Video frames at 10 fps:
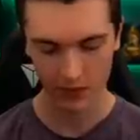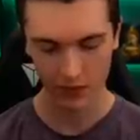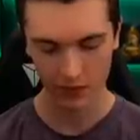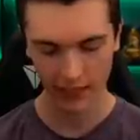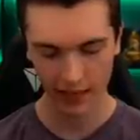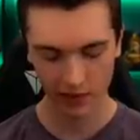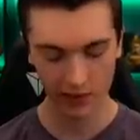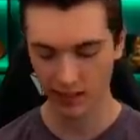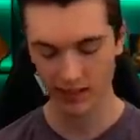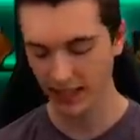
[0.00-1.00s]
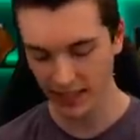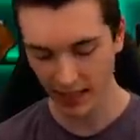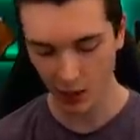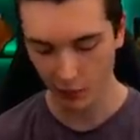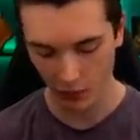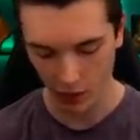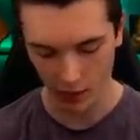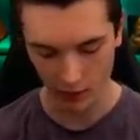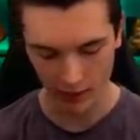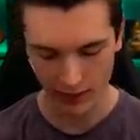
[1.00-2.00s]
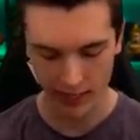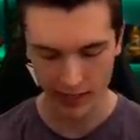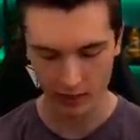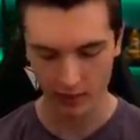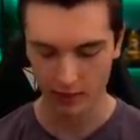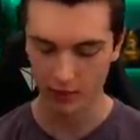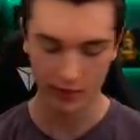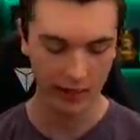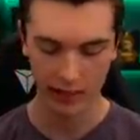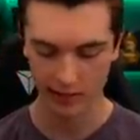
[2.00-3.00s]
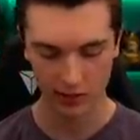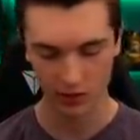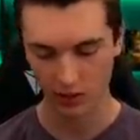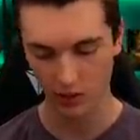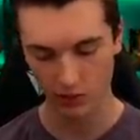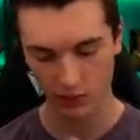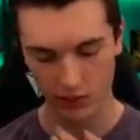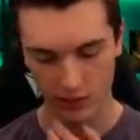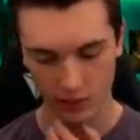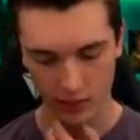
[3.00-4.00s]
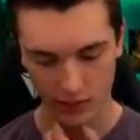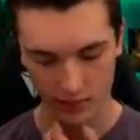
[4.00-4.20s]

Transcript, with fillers: Skeletons, because he's got to go for a hog, right? He can't... Okay, I guess he just goes for the... Okay.